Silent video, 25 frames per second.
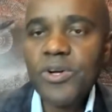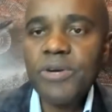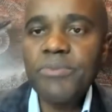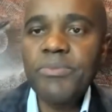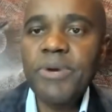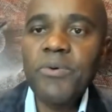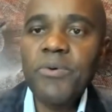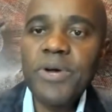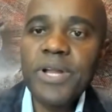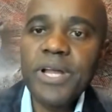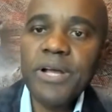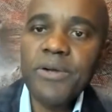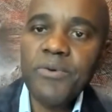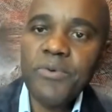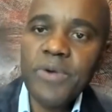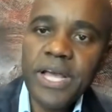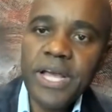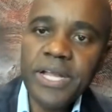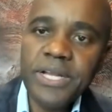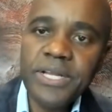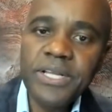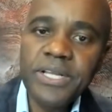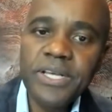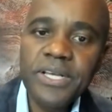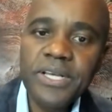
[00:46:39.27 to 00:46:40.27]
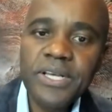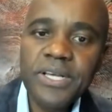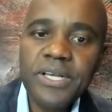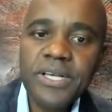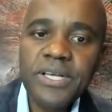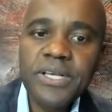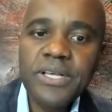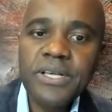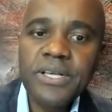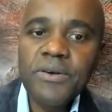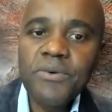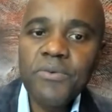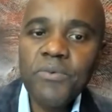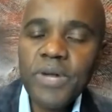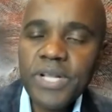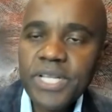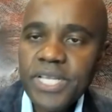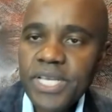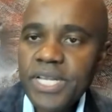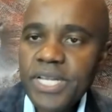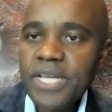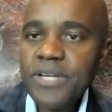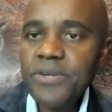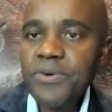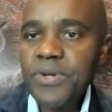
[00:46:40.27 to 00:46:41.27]
about what I read. What
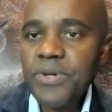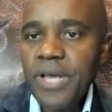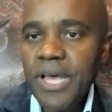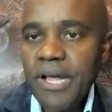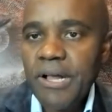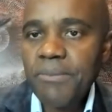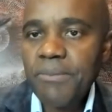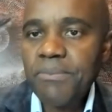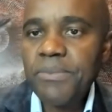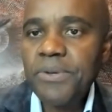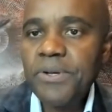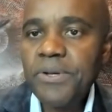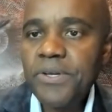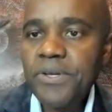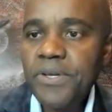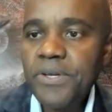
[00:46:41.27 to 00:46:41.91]
can I do to help?"